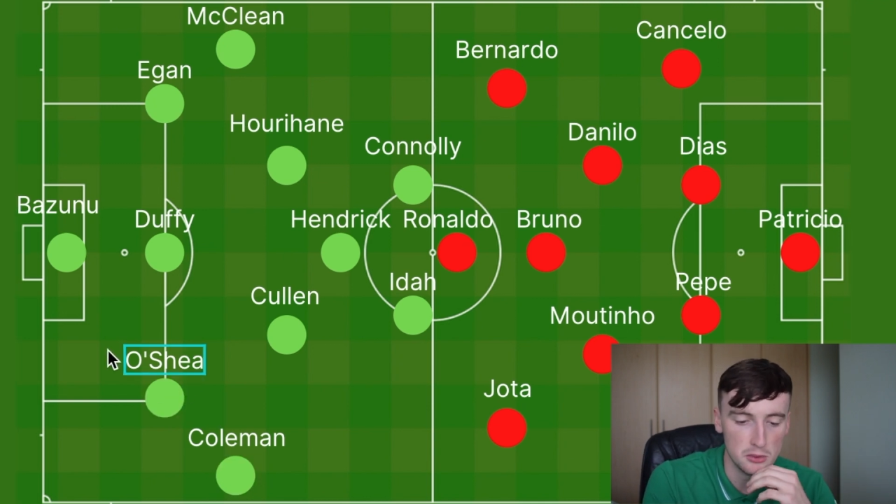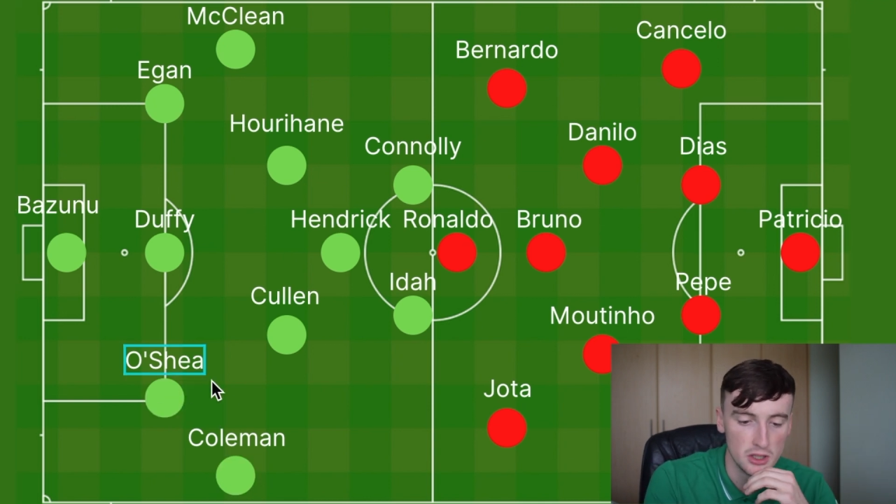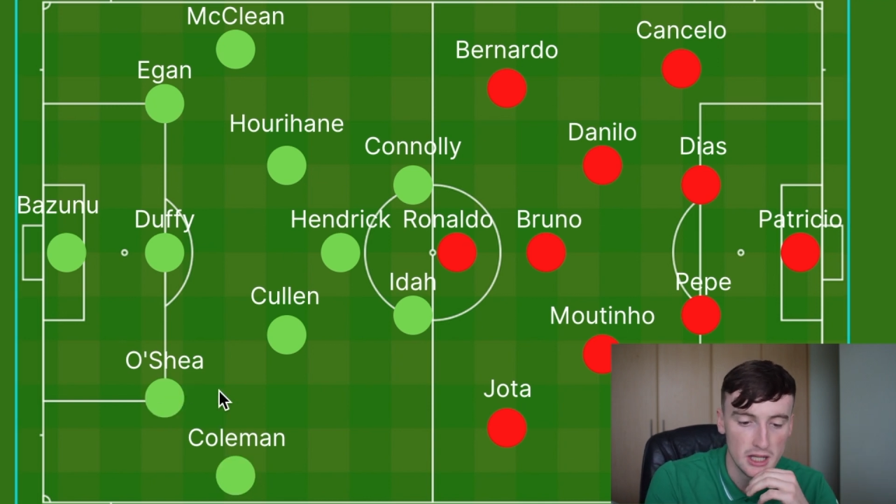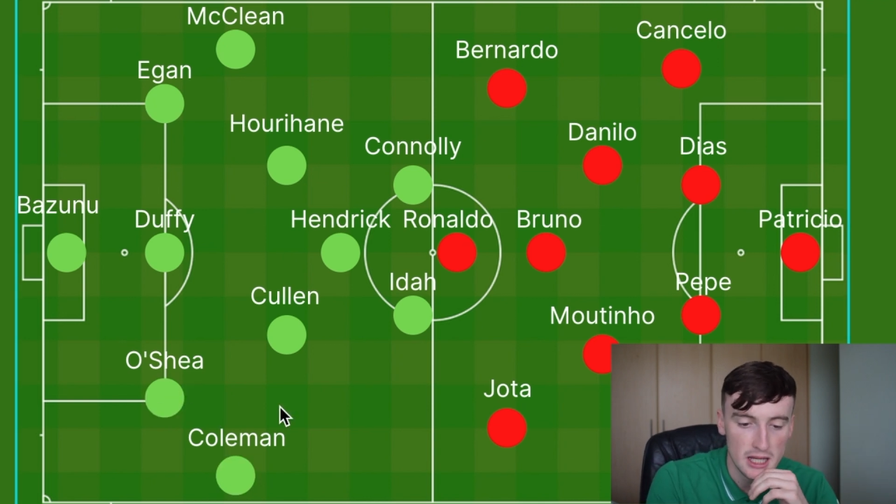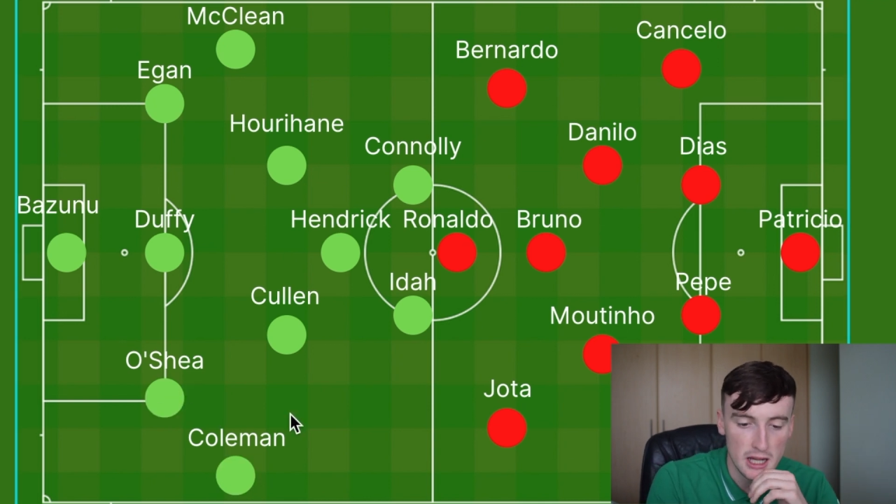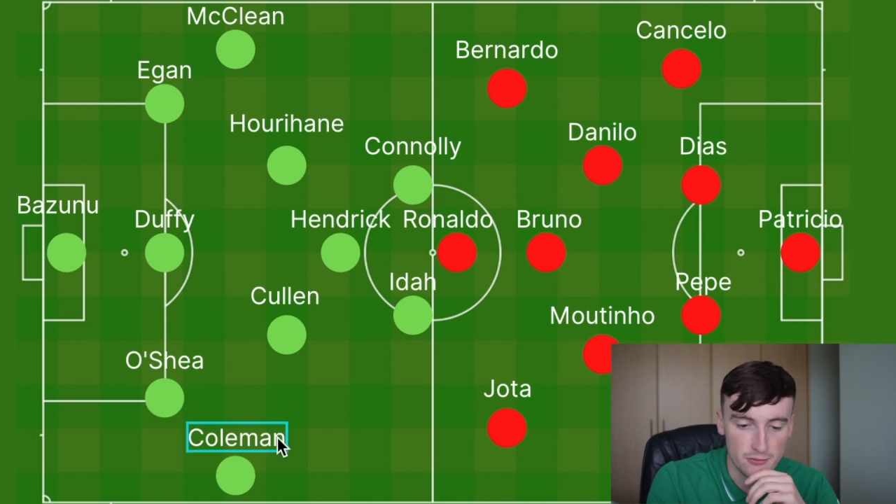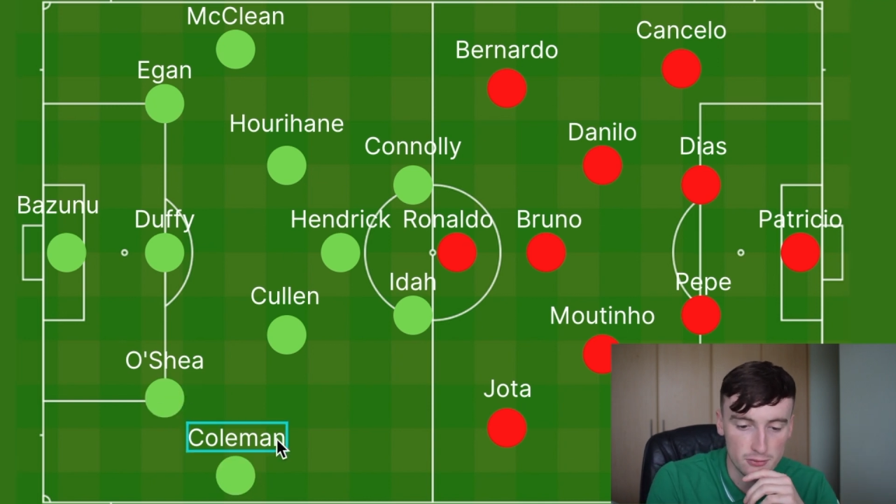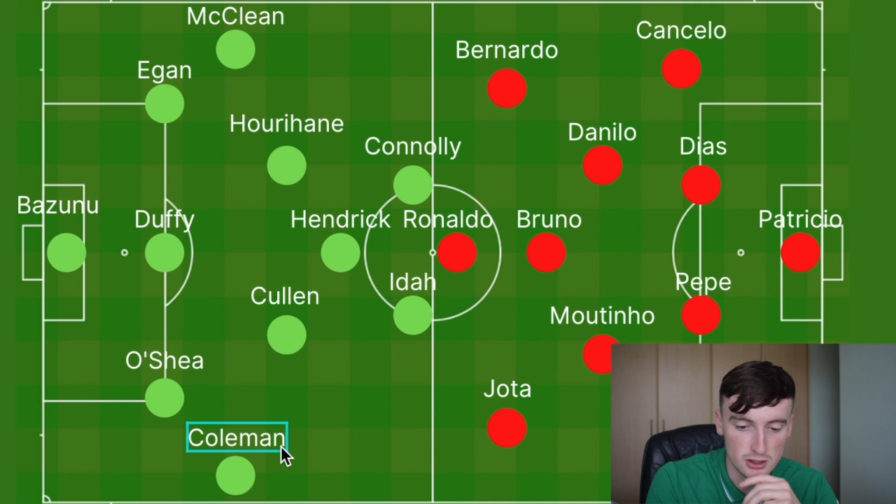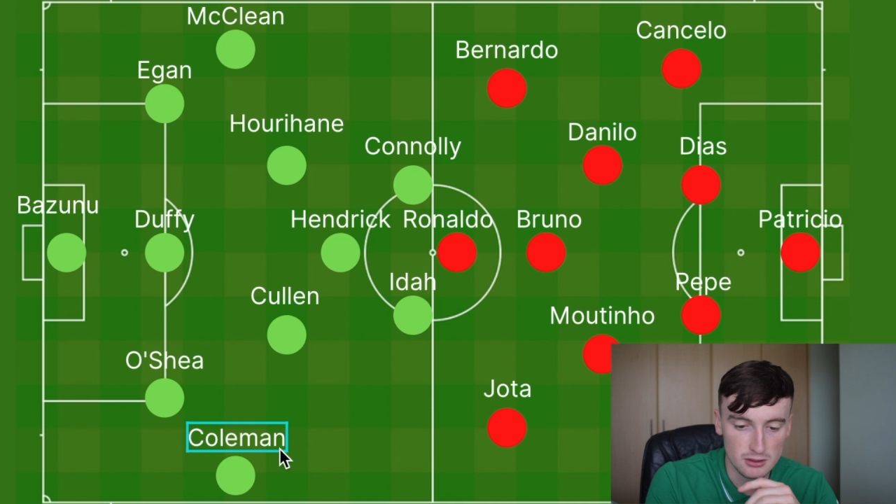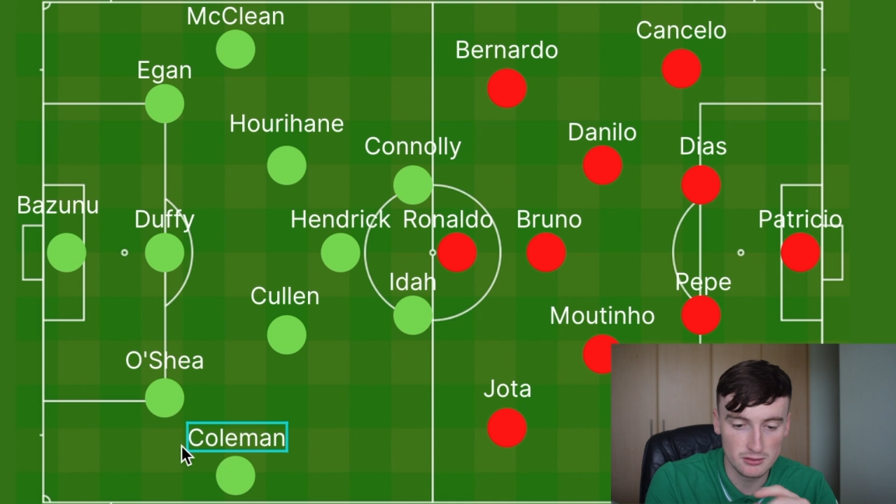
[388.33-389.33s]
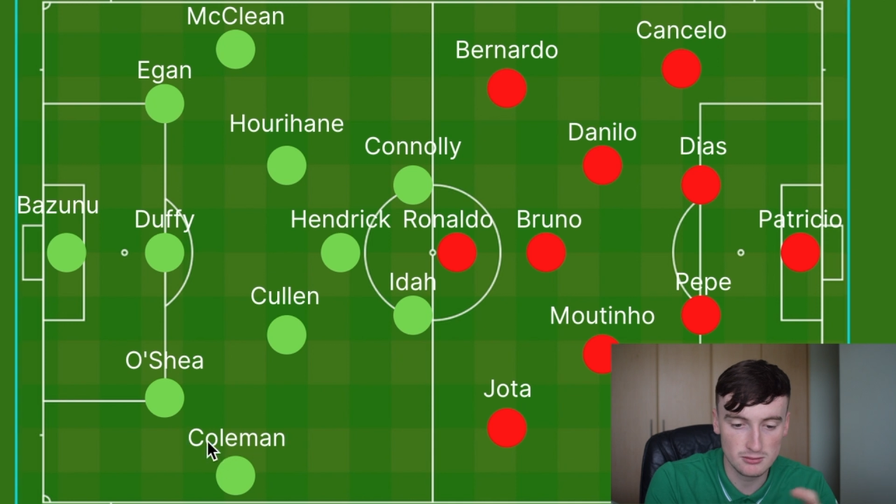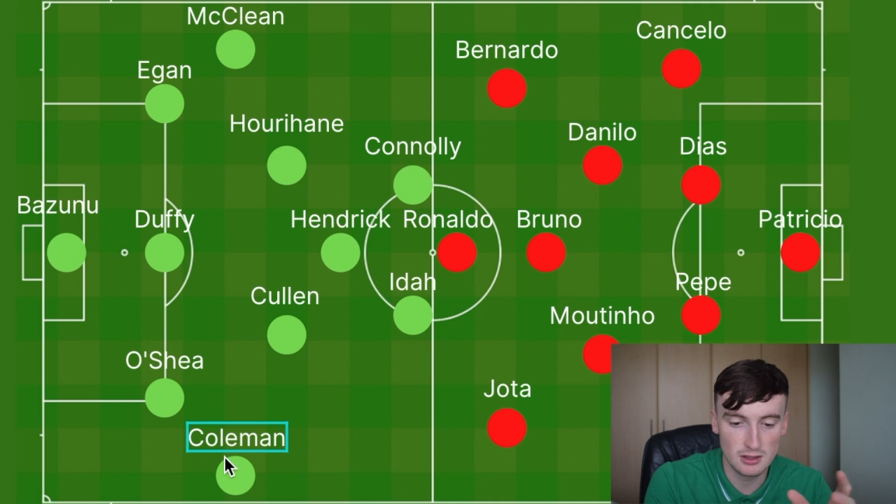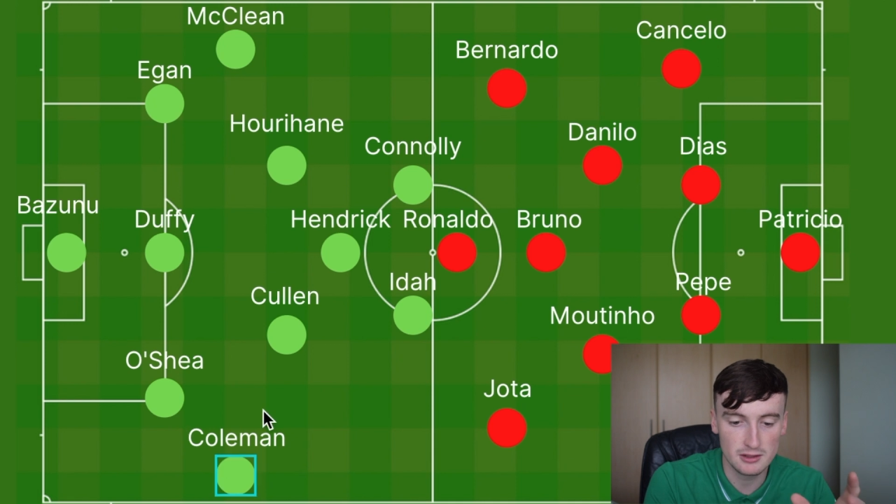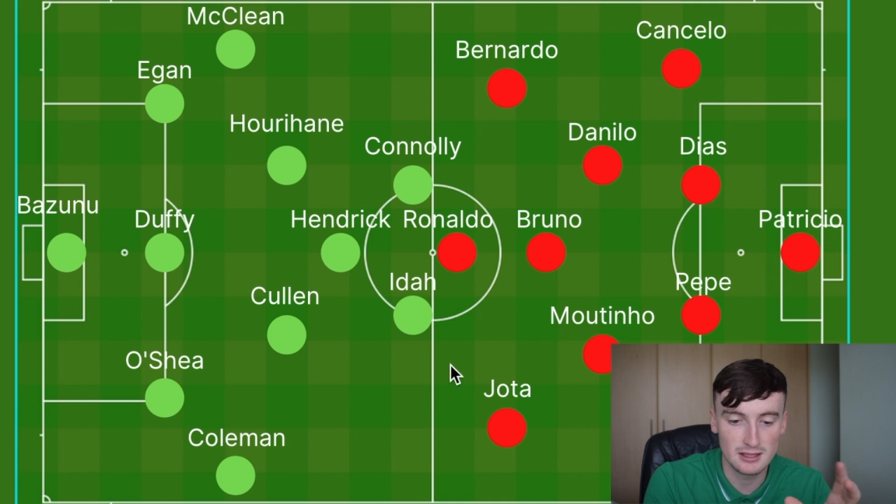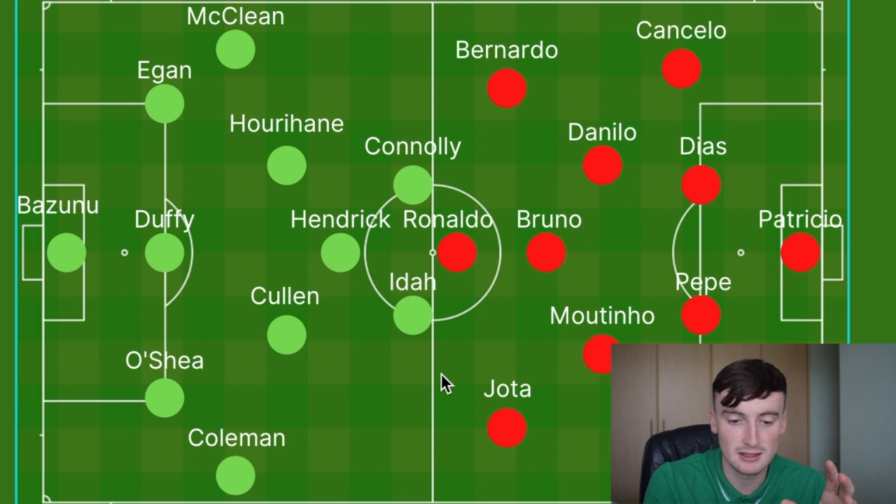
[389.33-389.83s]
but
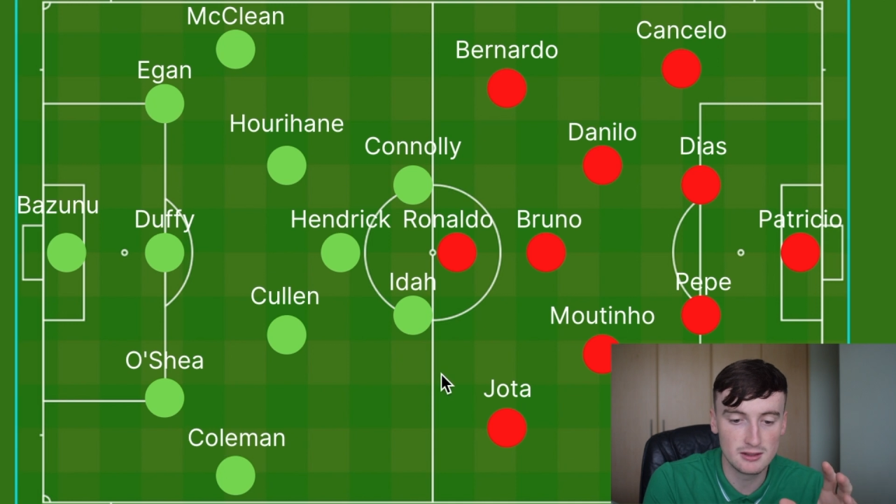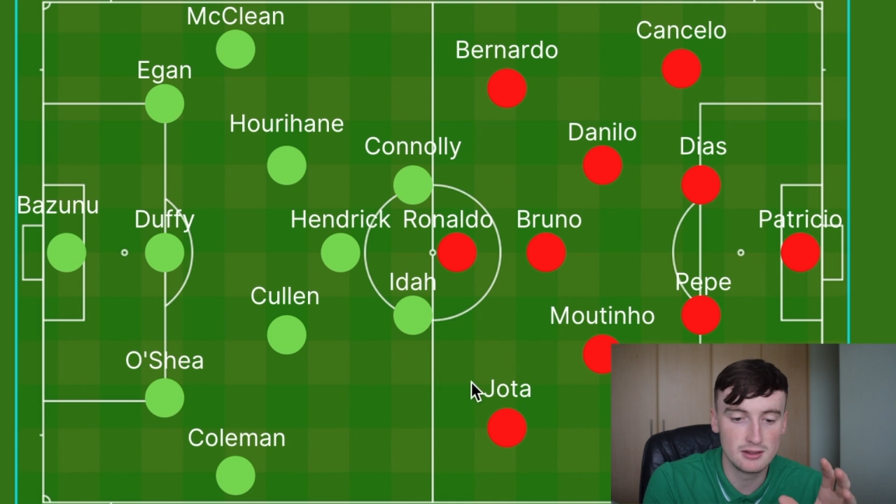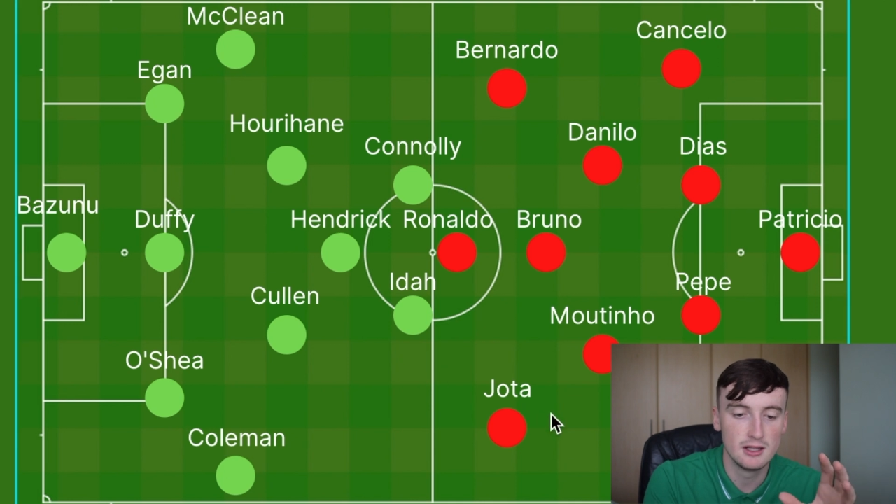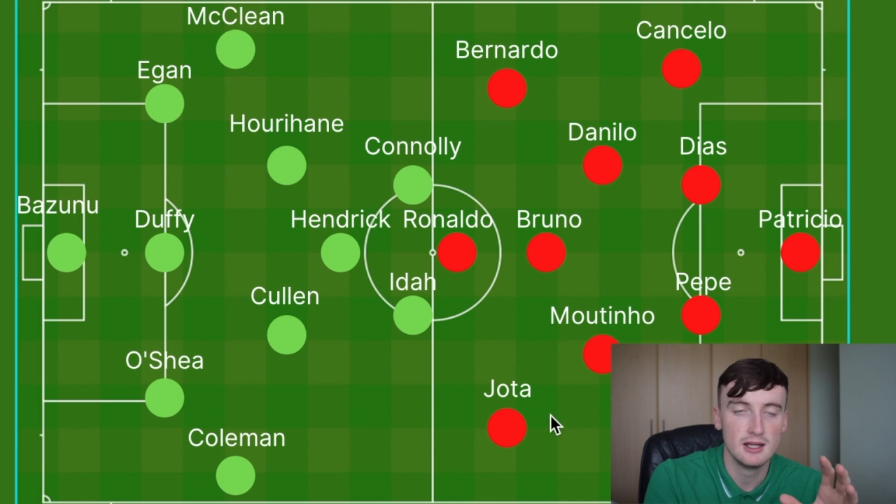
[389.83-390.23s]
I think